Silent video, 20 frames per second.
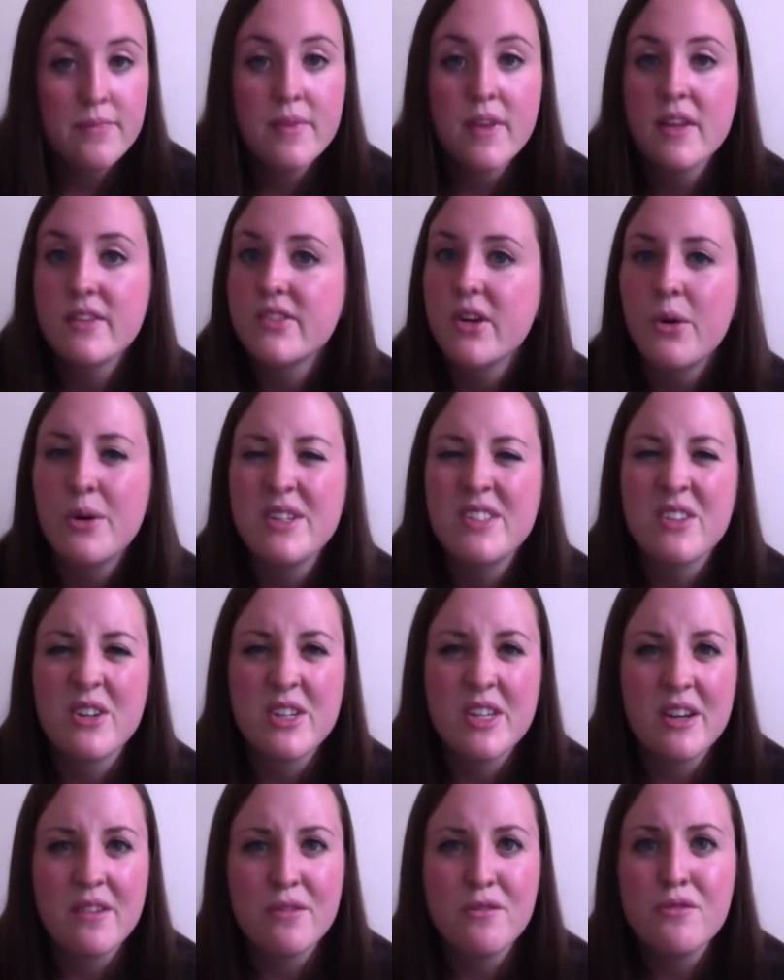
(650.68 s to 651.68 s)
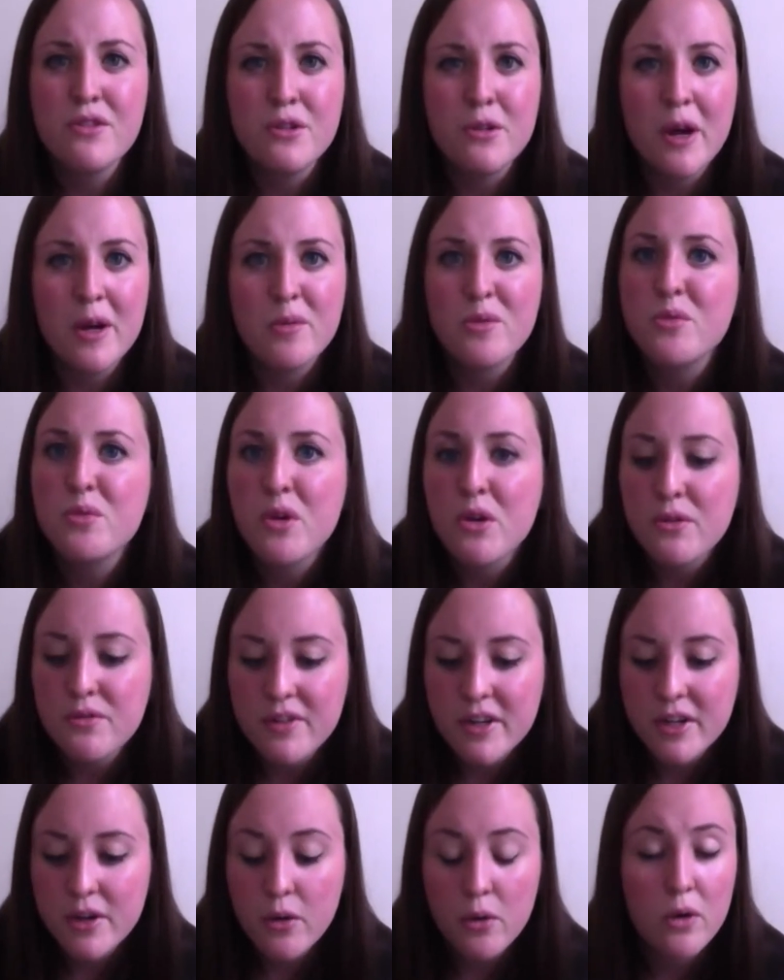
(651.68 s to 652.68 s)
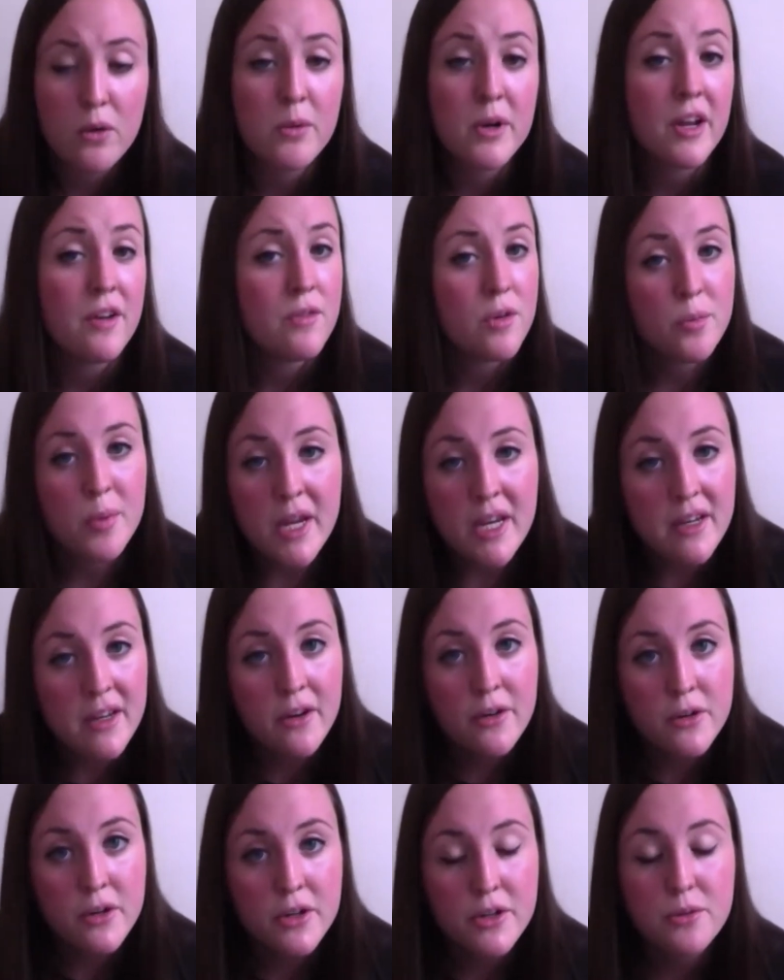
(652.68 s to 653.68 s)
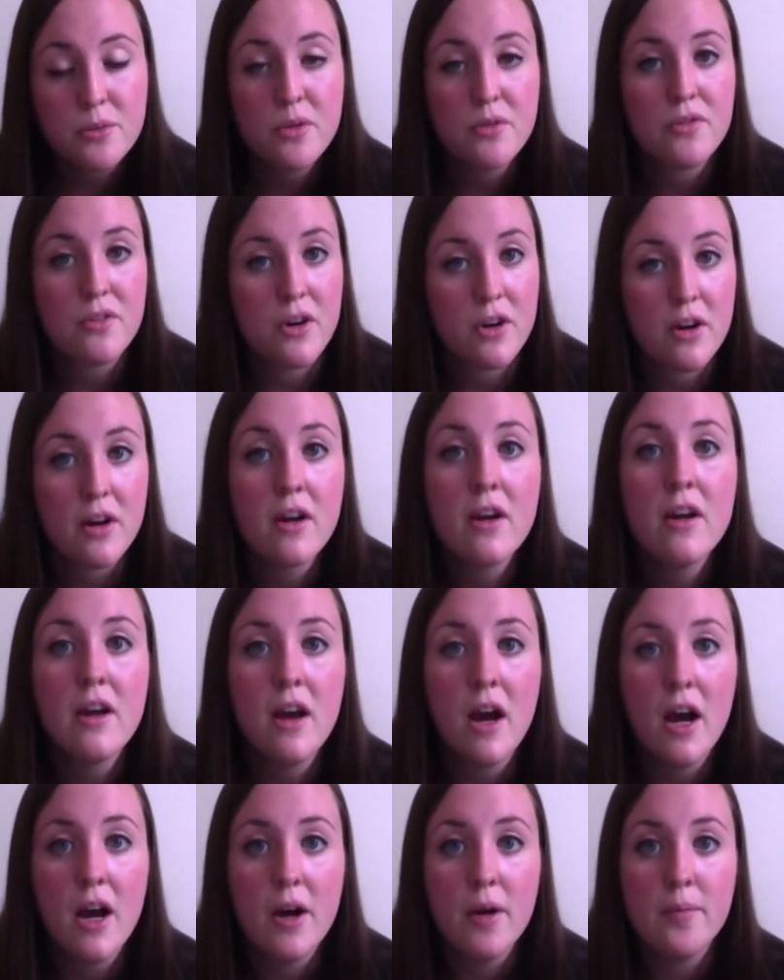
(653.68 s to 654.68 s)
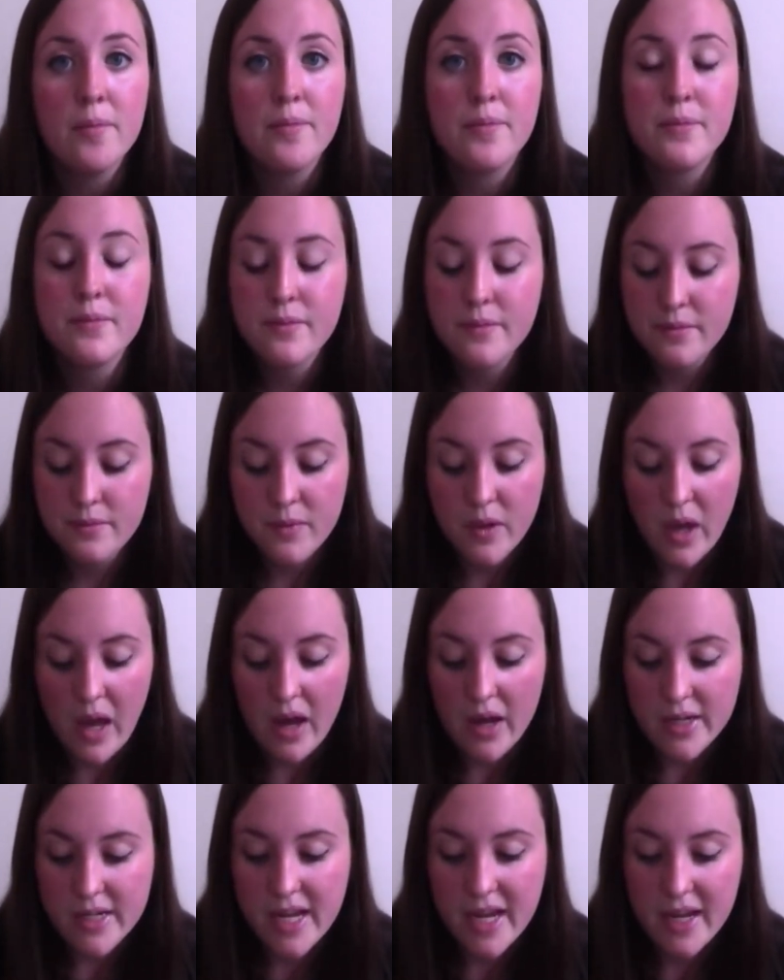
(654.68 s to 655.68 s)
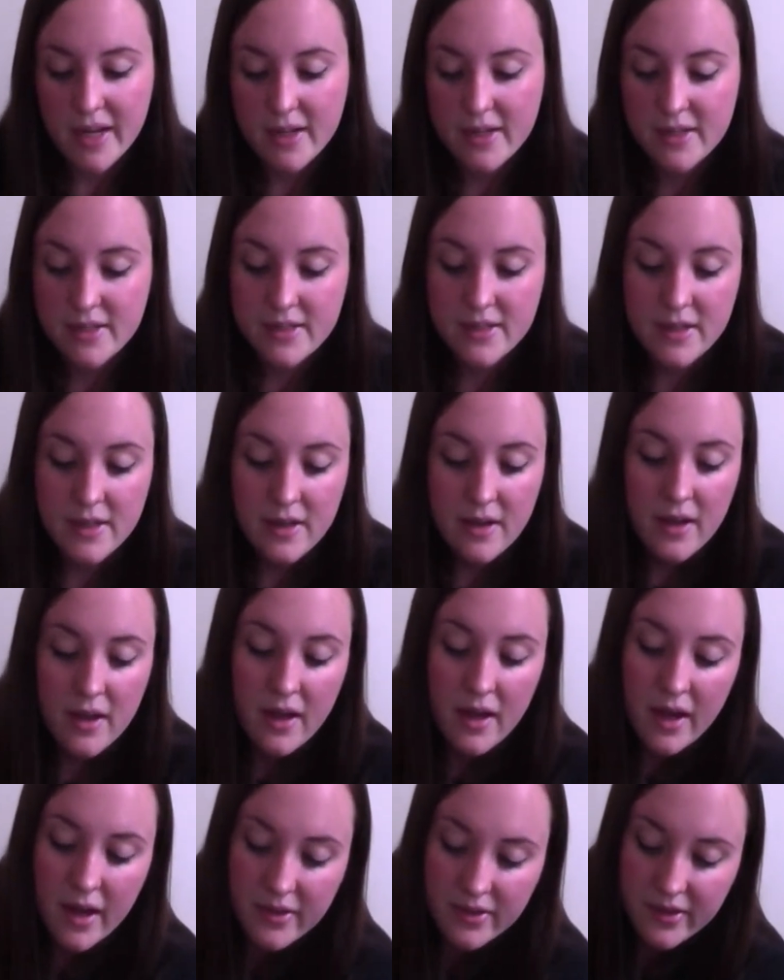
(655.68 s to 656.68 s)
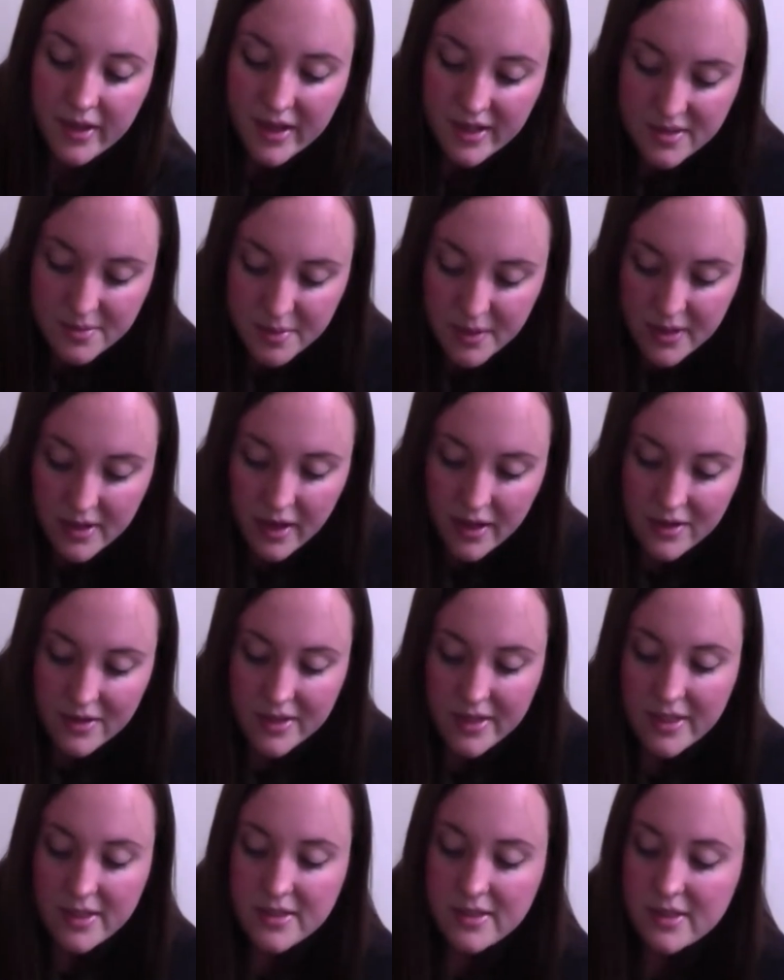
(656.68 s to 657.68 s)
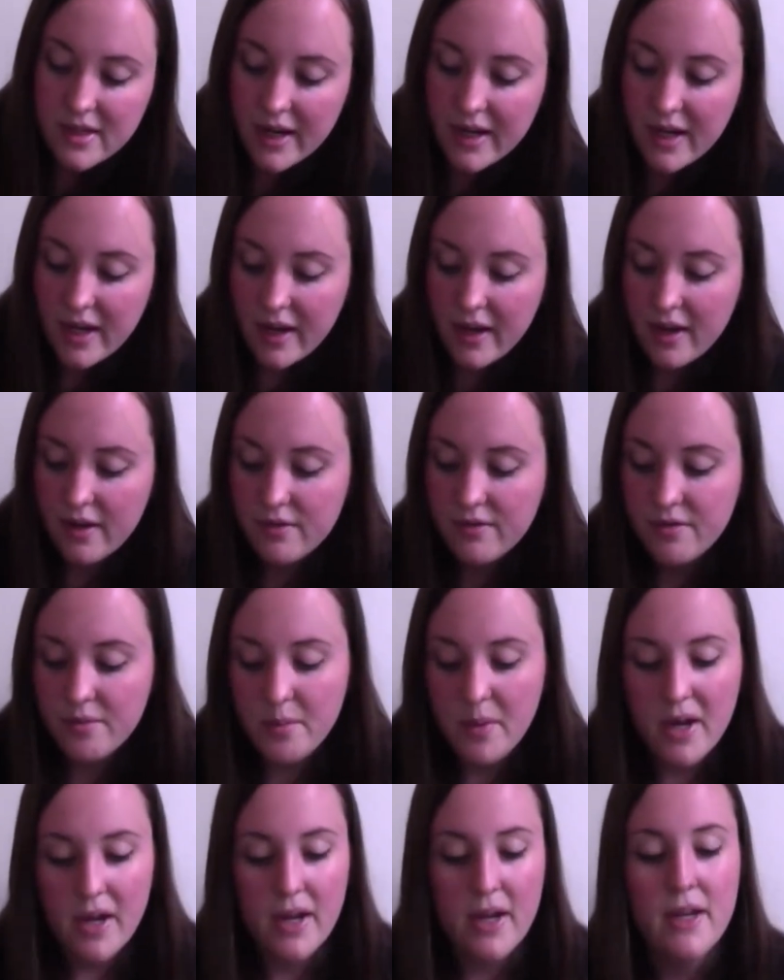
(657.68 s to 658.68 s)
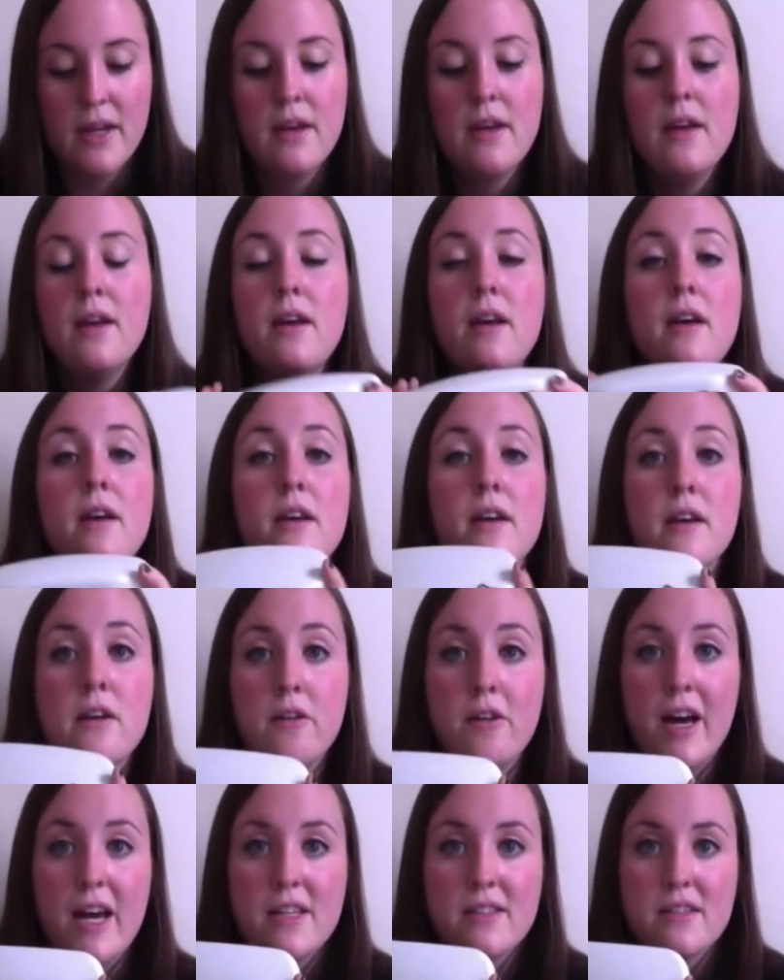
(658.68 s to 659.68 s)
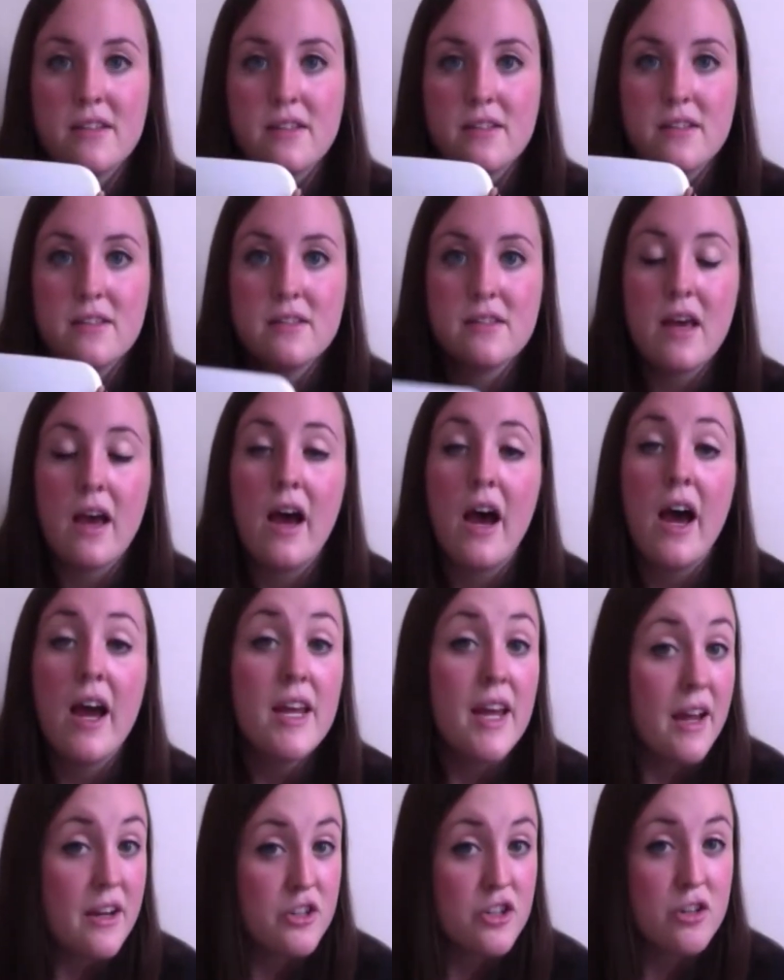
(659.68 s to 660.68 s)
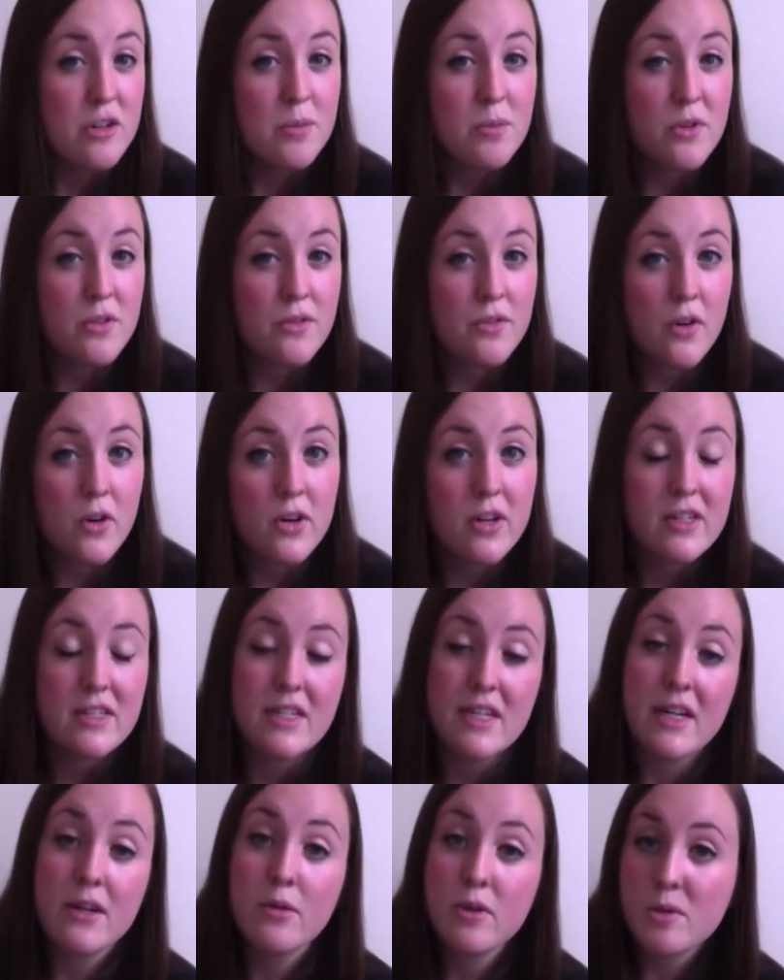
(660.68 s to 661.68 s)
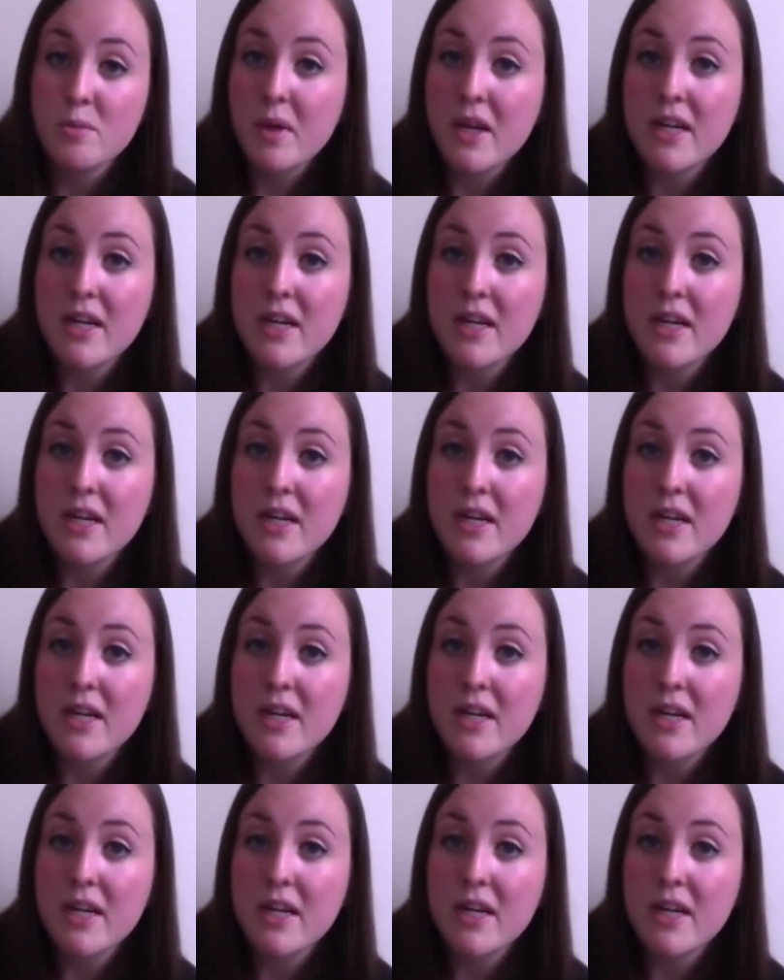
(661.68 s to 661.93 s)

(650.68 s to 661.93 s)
It's always good to have a few ibuprofen or whatever painkiller you prefer on hand. And last but not least, I have my glasses. I actually prefer to dig with my